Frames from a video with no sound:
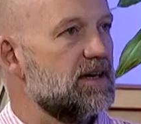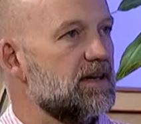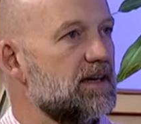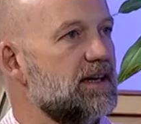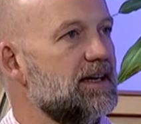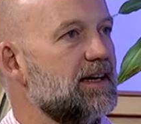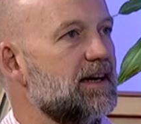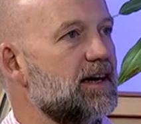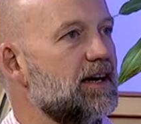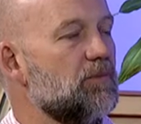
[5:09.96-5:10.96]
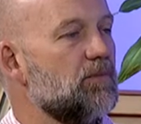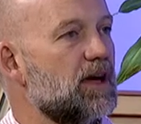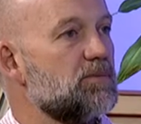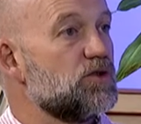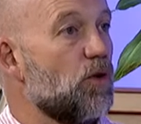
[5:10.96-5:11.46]
like
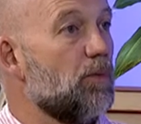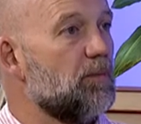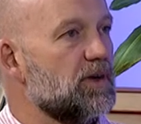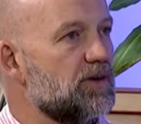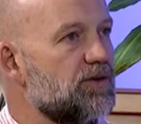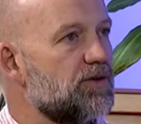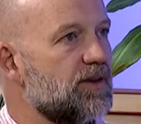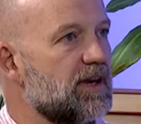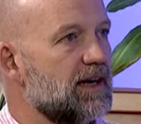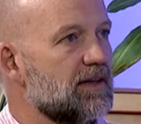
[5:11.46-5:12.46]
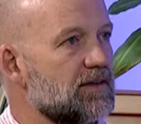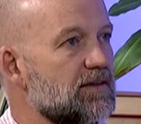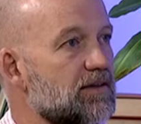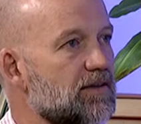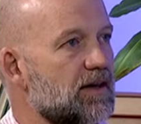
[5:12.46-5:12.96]
absorbable through the nail,
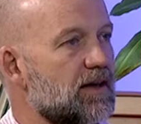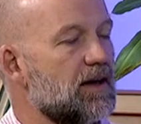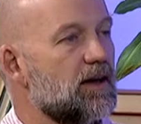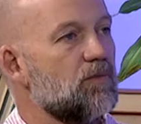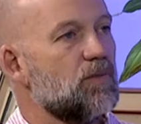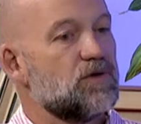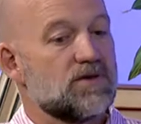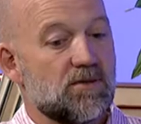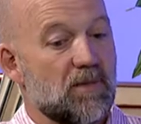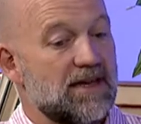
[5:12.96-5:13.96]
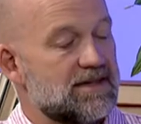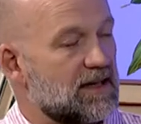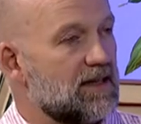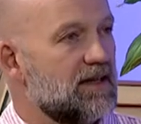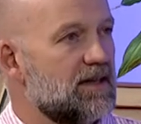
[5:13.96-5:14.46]
which was
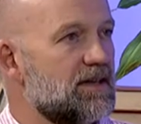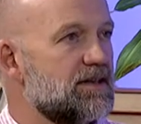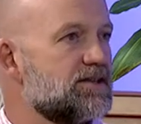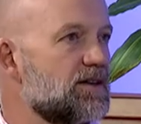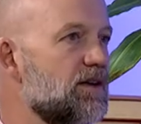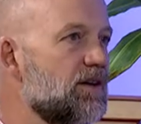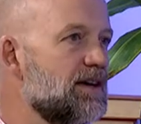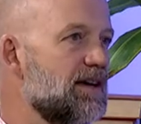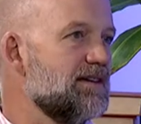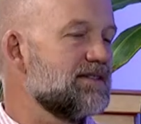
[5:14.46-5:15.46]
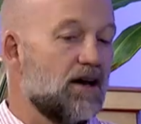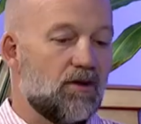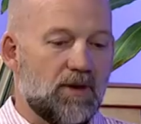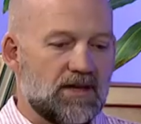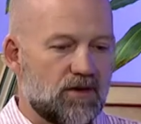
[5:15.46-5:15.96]
amazing. So it has
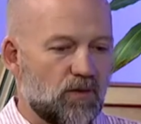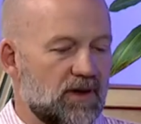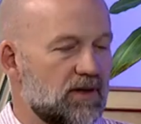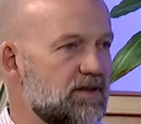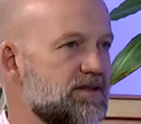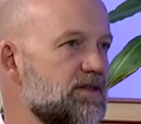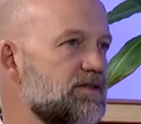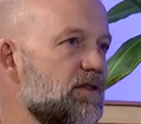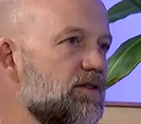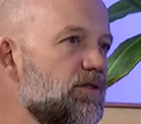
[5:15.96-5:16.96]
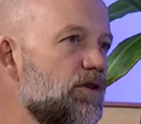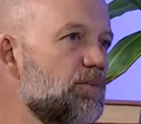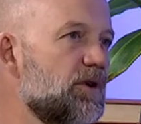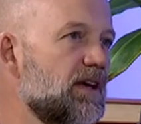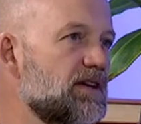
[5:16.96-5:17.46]
aromatic oils, it's got
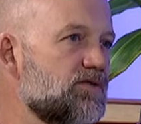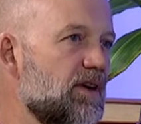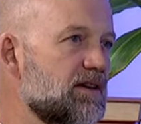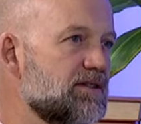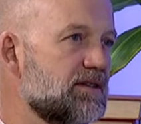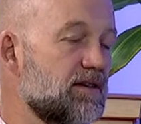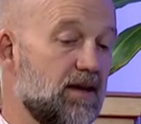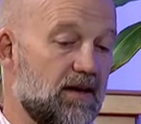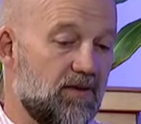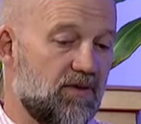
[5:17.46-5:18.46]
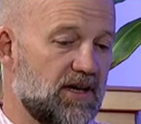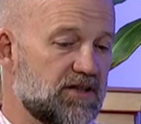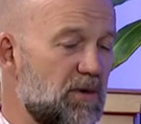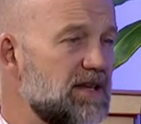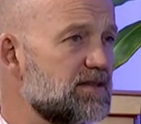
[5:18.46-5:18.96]
herbal extracts, a very
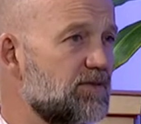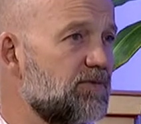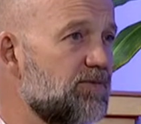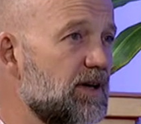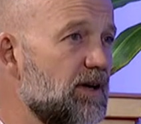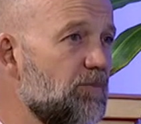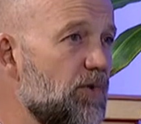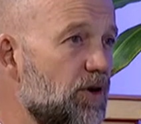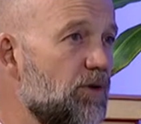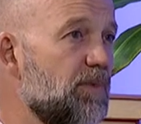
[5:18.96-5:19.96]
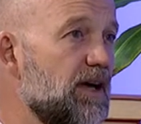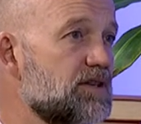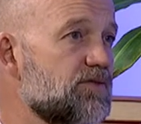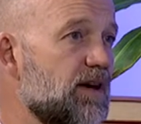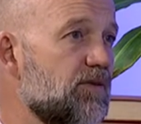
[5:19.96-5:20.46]
expensive herb
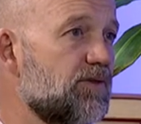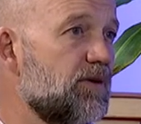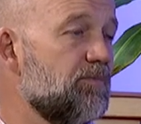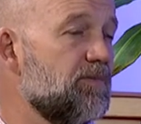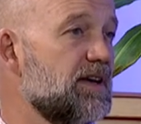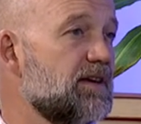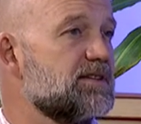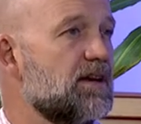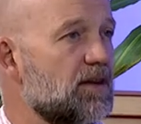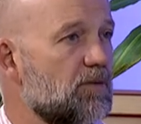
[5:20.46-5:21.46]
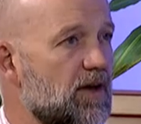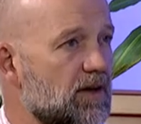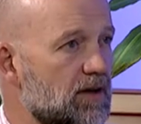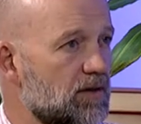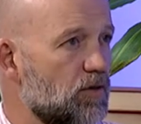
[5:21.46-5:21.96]
extract from South
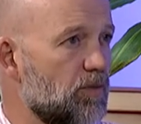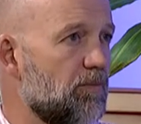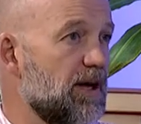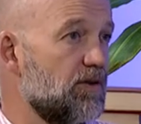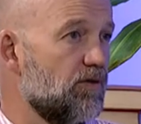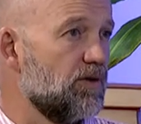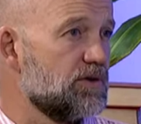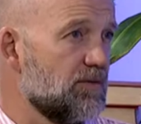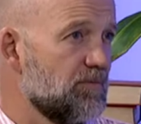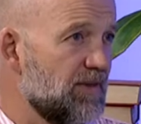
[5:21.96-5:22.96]
America called bloodroot,